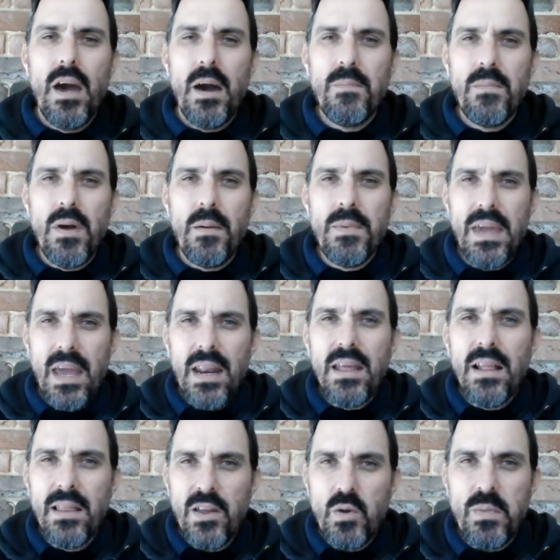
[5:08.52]
I'm
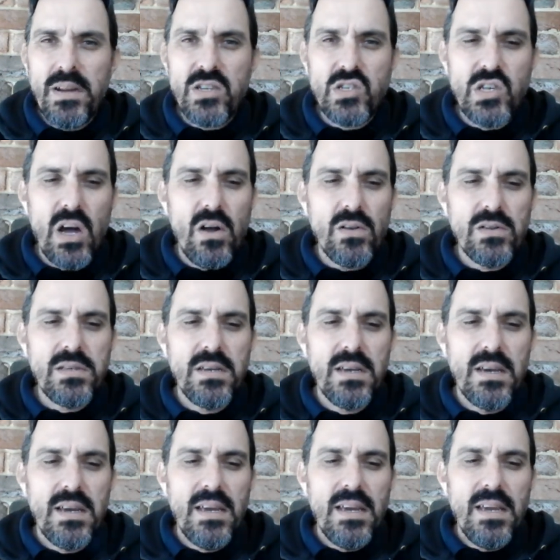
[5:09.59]
getting a little bit of salt,
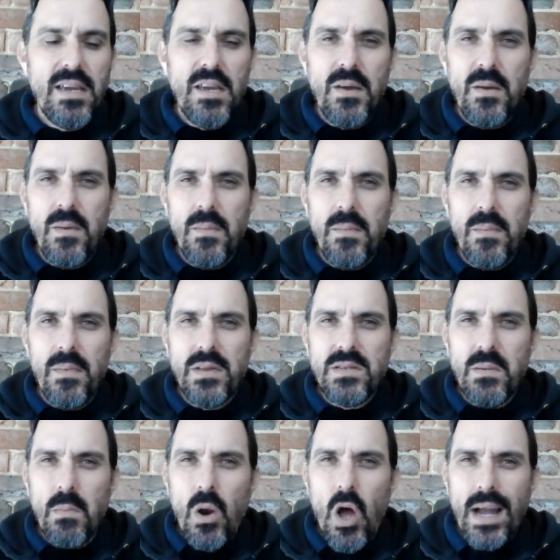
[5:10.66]

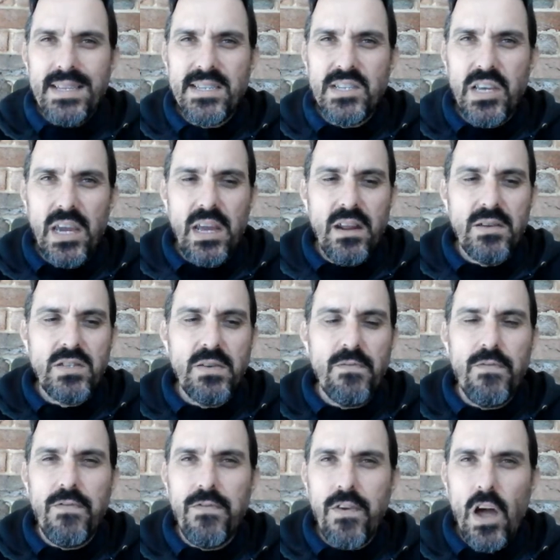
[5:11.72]
some light cedar,
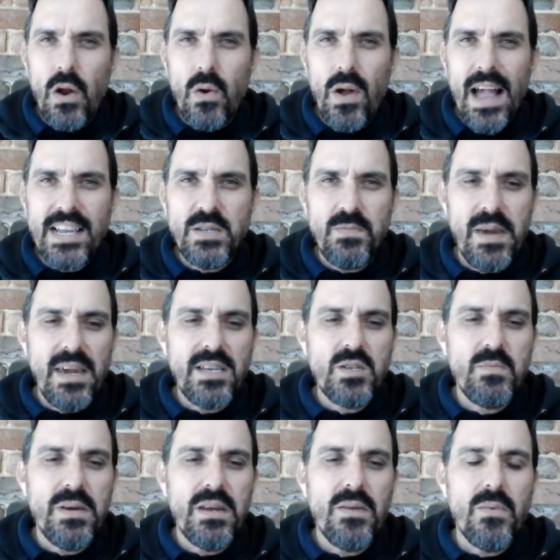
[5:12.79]
some floral aspects,
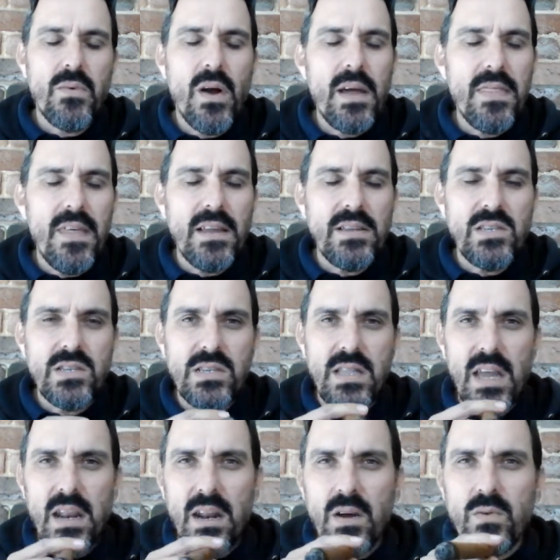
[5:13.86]
but right then, just
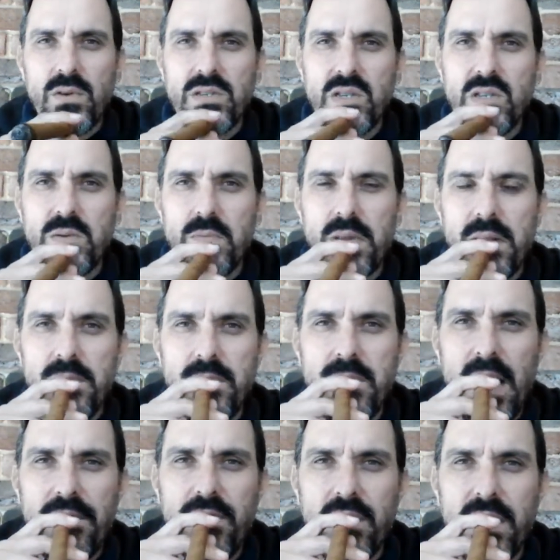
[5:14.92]
now, I want to just
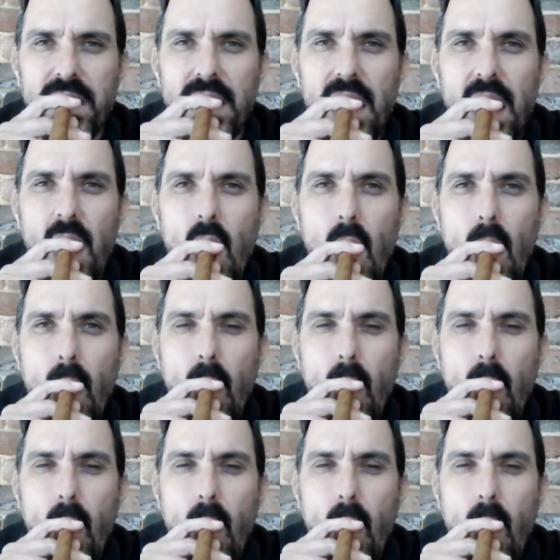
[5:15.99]
puff on it again.